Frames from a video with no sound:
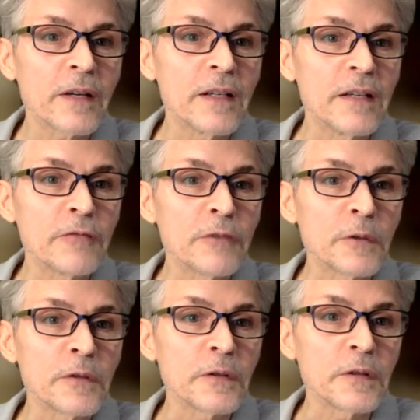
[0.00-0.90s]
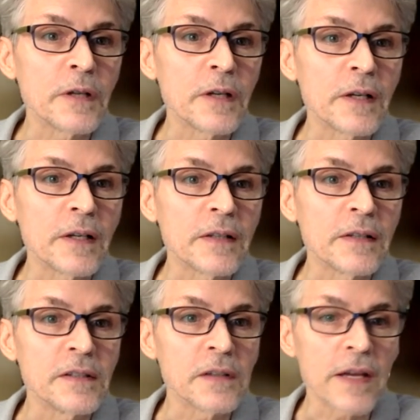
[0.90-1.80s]
any further
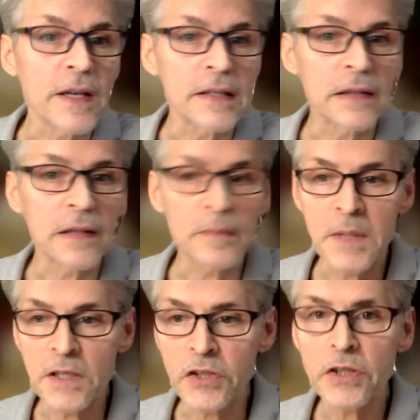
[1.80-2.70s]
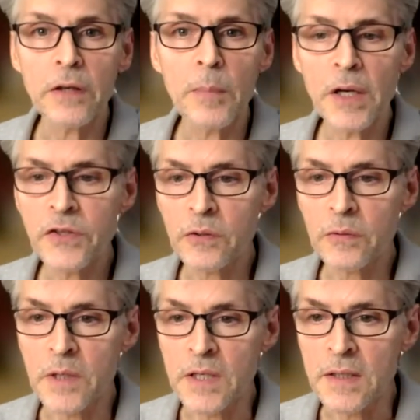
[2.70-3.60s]
delay, let me share my
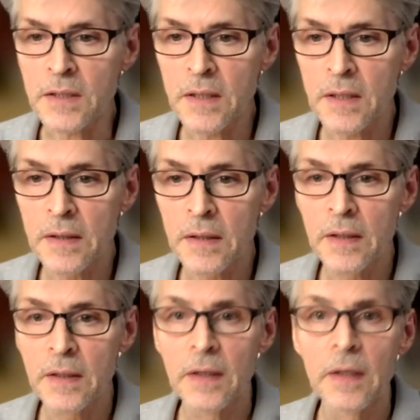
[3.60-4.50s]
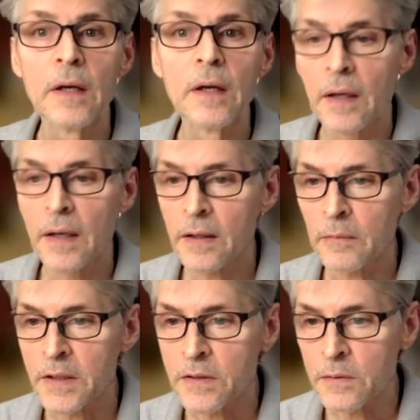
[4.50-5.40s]
screen. How
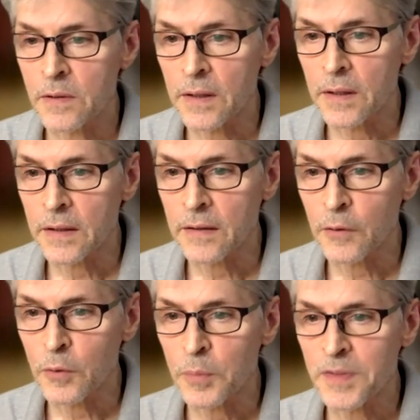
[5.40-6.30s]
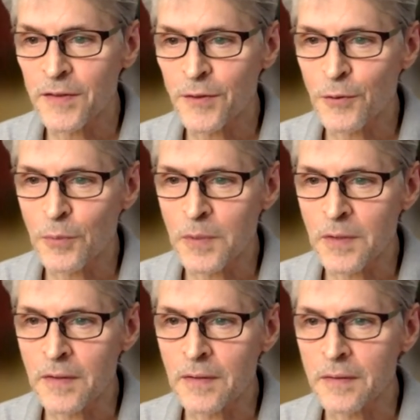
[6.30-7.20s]
do I do that? I got to open Zoom
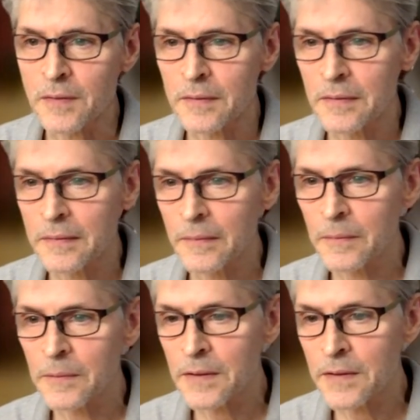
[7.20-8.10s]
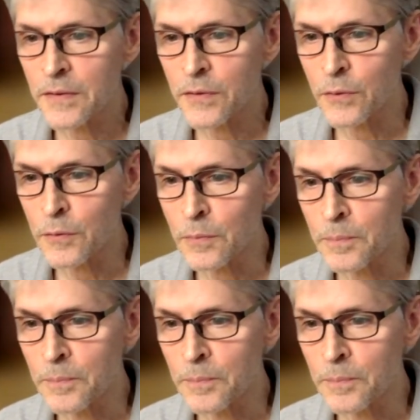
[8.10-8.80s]
here. Where is Zoom?